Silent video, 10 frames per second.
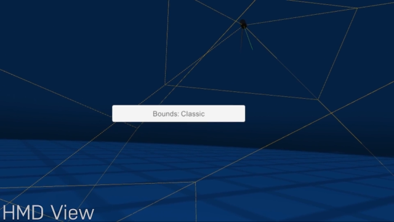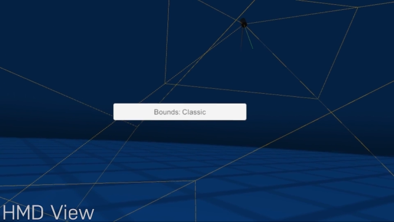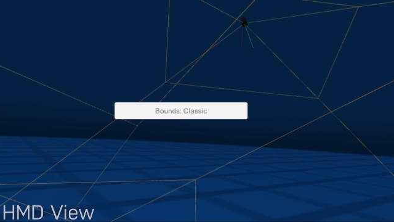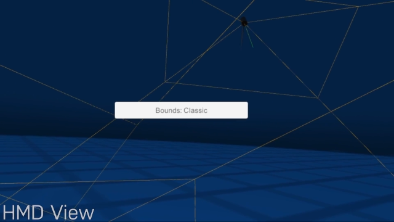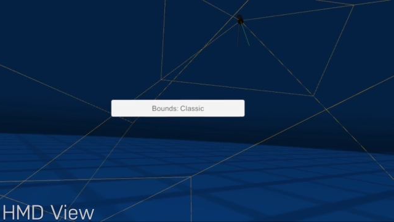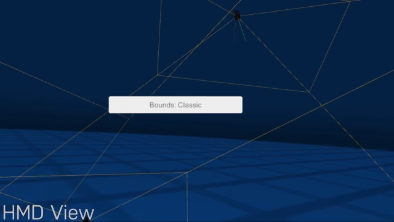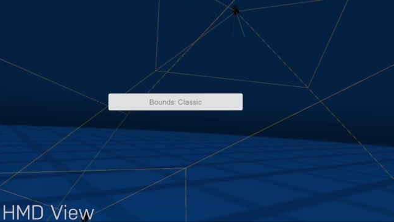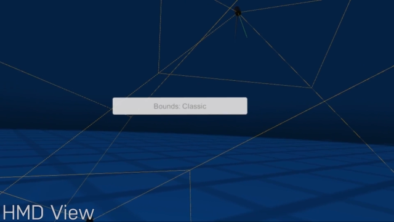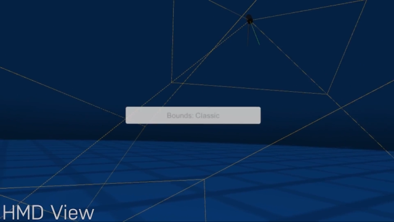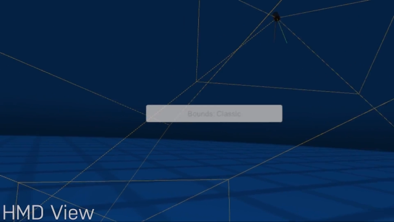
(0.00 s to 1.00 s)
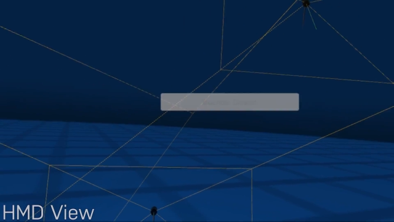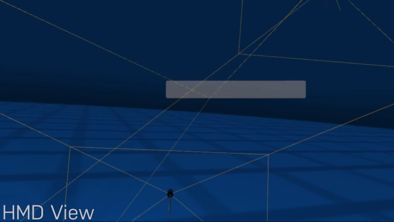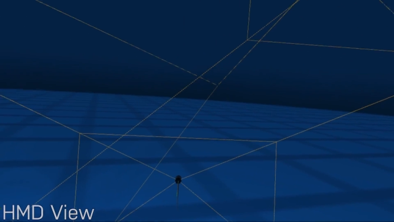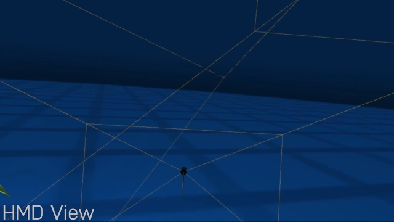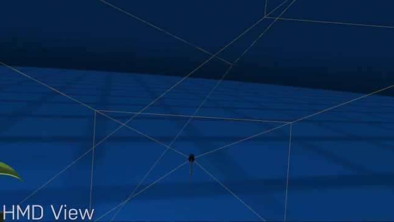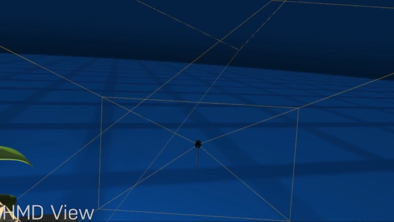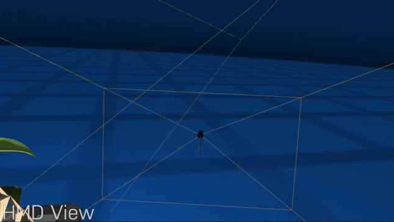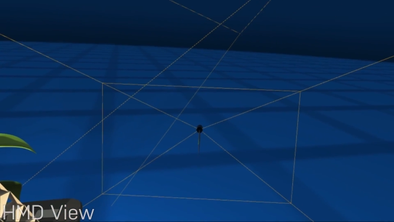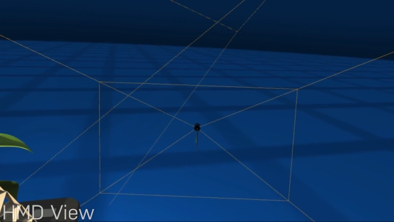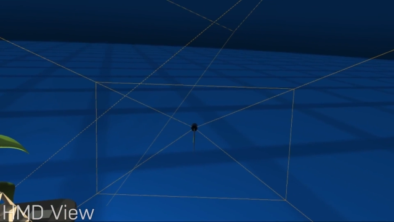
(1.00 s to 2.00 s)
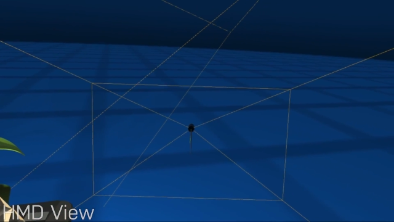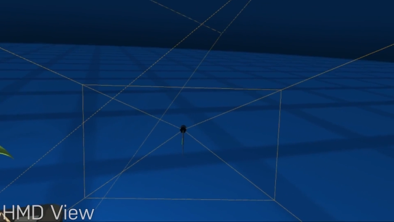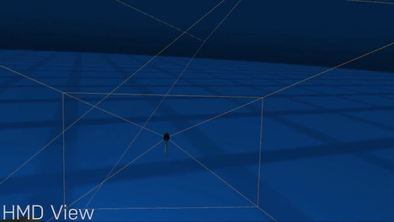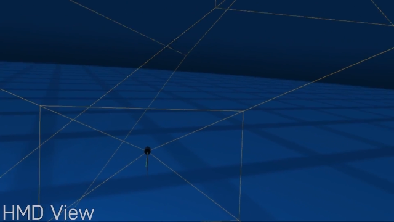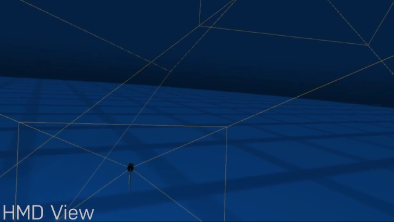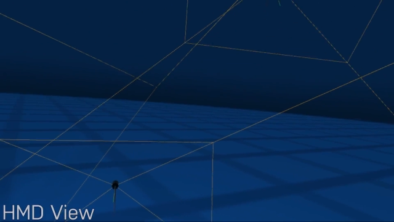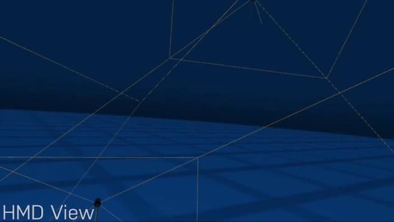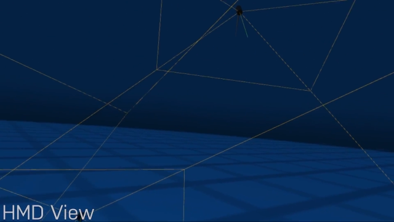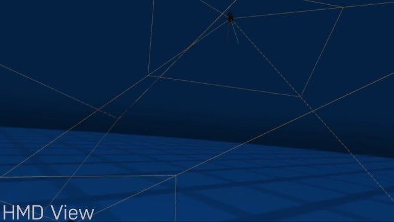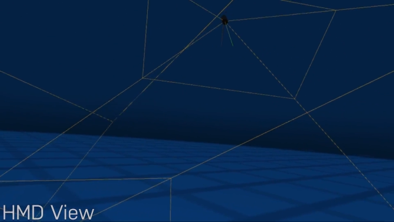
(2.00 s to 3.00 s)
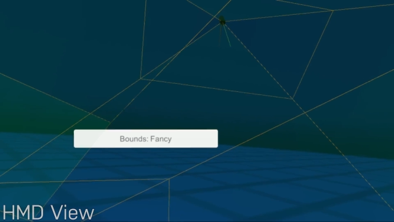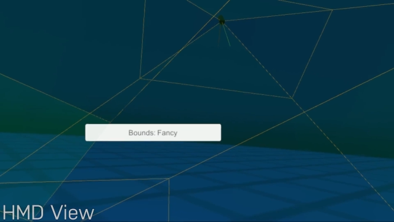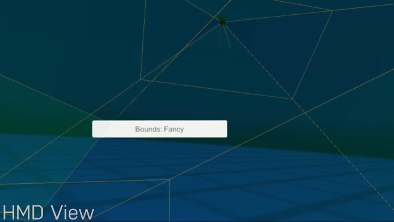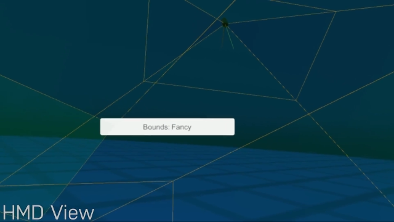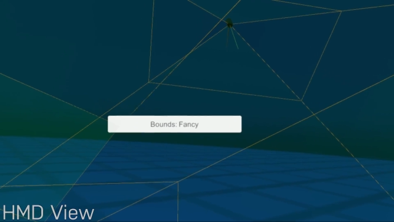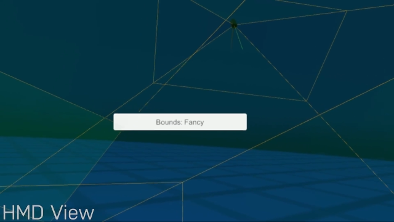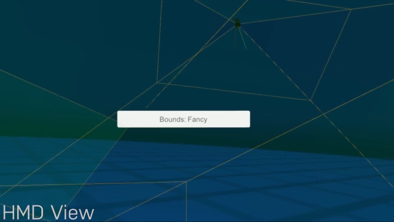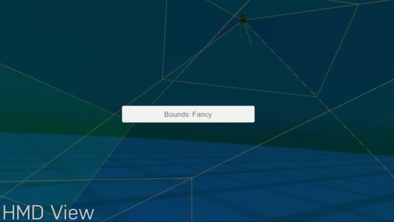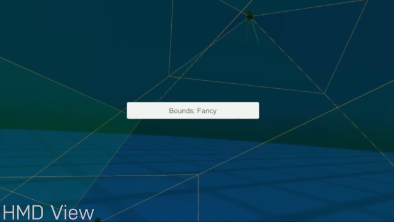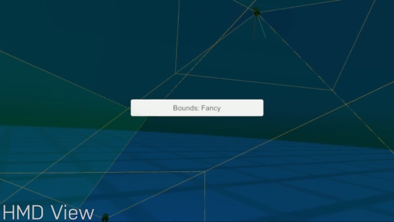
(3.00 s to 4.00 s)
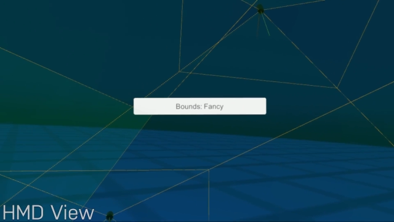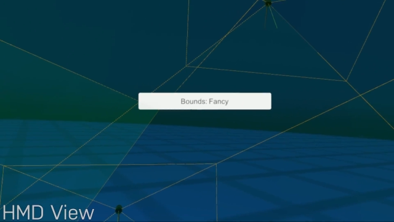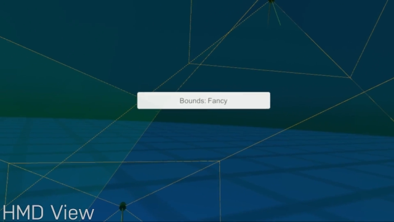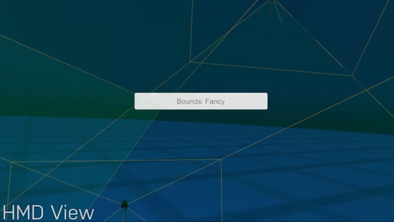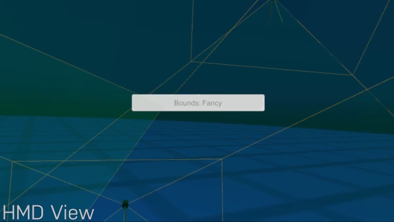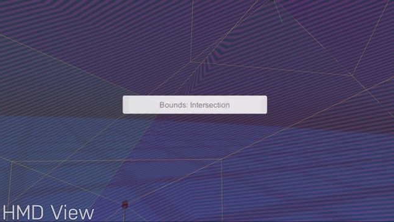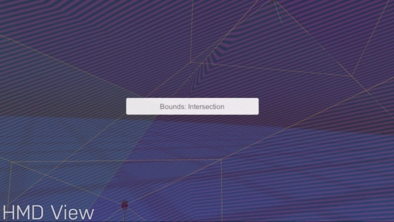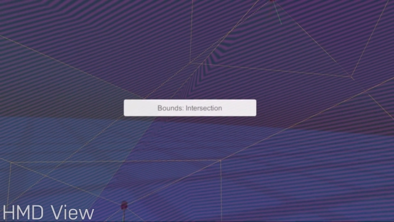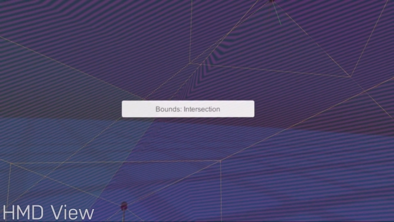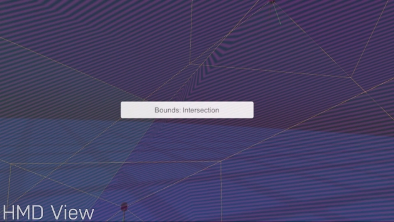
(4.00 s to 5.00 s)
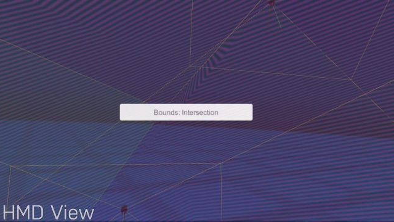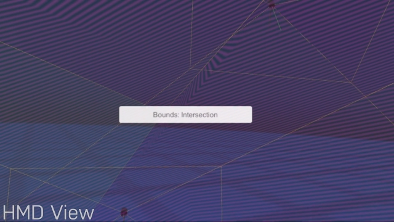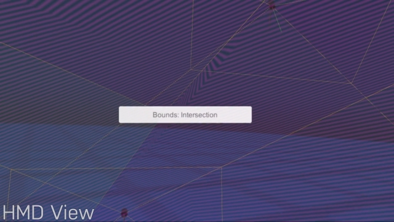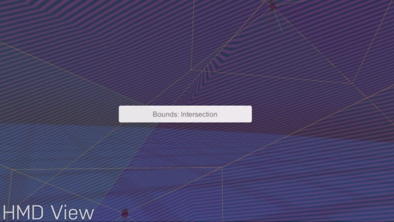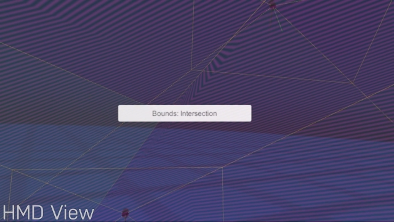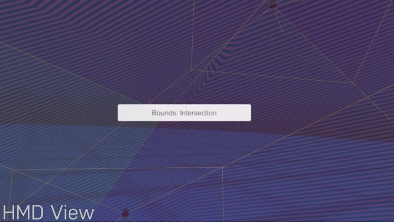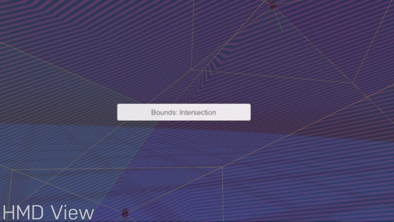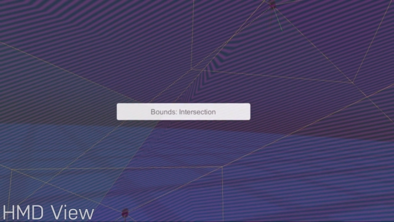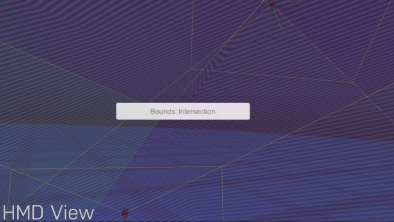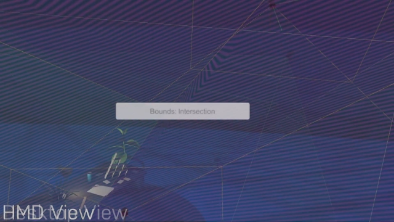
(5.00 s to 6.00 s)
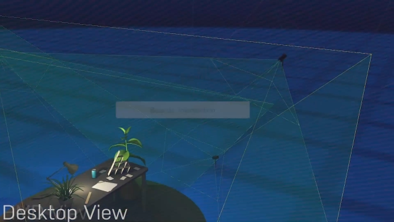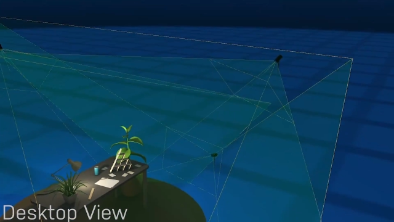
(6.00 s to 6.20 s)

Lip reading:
(no speaker visible)